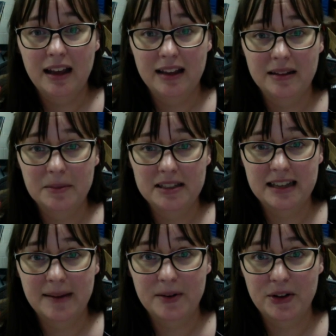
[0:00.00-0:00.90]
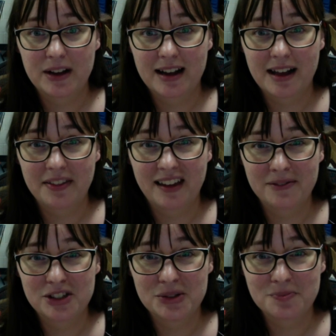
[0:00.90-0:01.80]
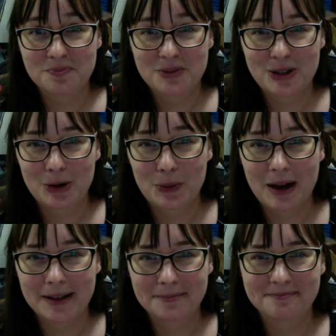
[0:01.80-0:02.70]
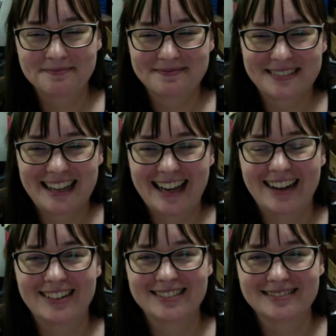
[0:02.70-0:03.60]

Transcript: In the meantime, know that God loves you. So do I. Take care.